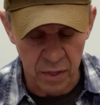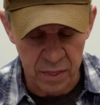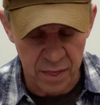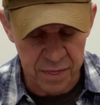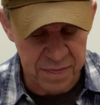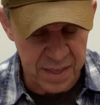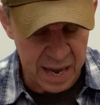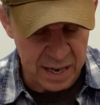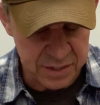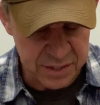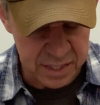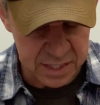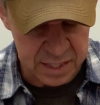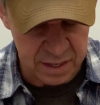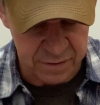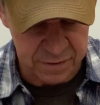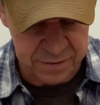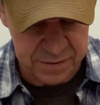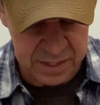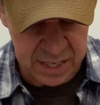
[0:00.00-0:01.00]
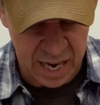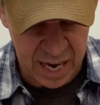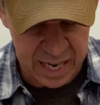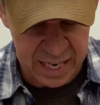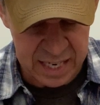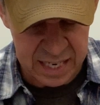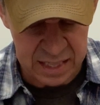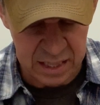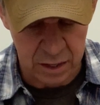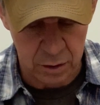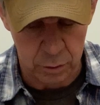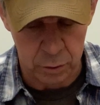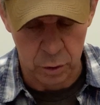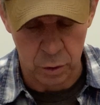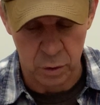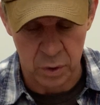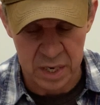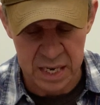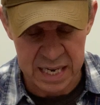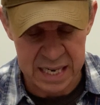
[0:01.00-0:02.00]
the thousands of tiny little
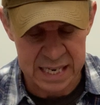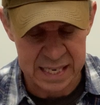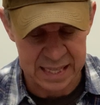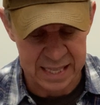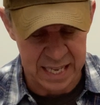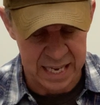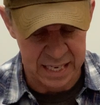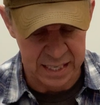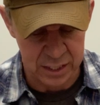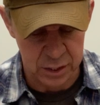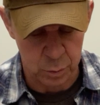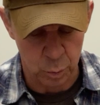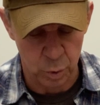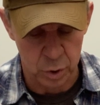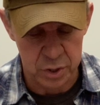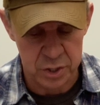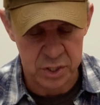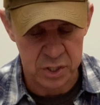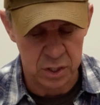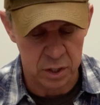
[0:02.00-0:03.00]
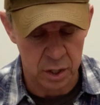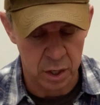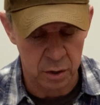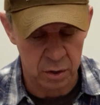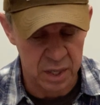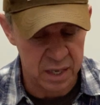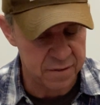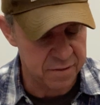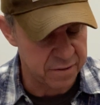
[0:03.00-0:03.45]
green things were slowly,